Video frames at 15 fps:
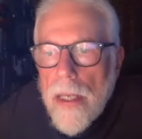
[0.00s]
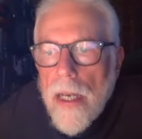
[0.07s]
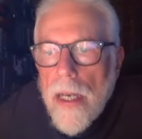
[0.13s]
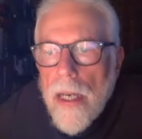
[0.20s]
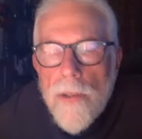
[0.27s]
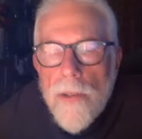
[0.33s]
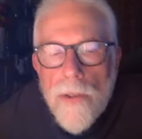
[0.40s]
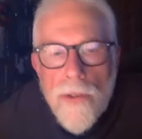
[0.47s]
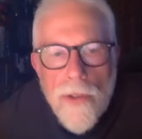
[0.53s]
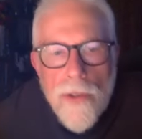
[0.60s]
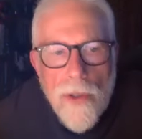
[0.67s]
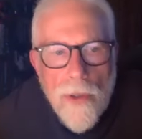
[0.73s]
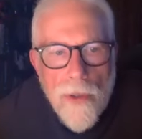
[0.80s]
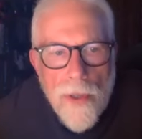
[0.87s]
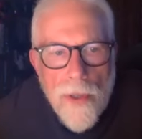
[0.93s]

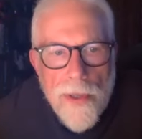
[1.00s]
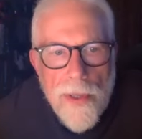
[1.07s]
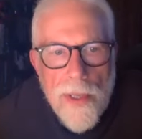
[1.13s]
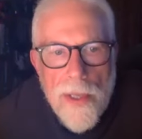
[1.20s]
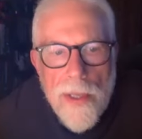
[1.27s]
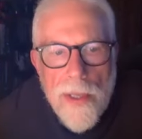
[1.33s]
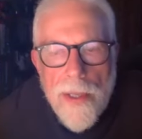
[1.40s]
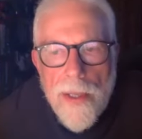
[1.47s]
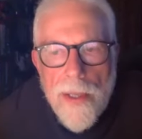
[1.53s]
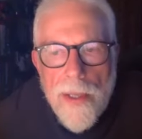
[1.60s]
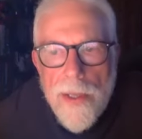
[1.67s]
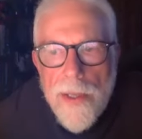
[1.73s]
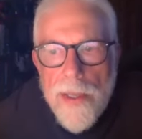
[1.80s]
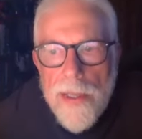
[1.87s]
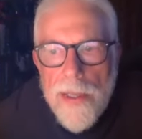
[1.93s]
underscored
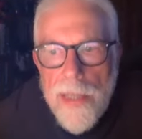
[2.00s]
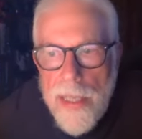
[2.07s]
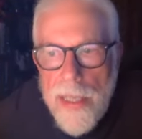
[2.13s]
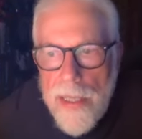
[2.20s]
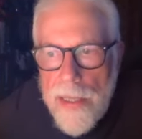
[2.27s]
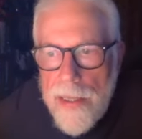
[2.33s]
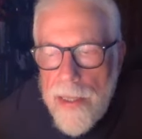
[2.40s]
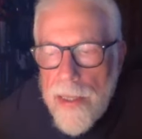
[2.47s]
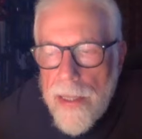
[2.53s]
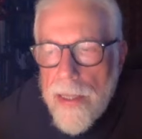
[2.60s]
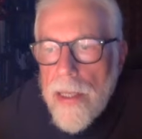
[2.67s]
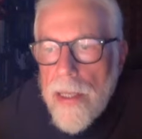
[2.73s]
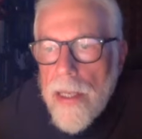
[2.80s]
the need.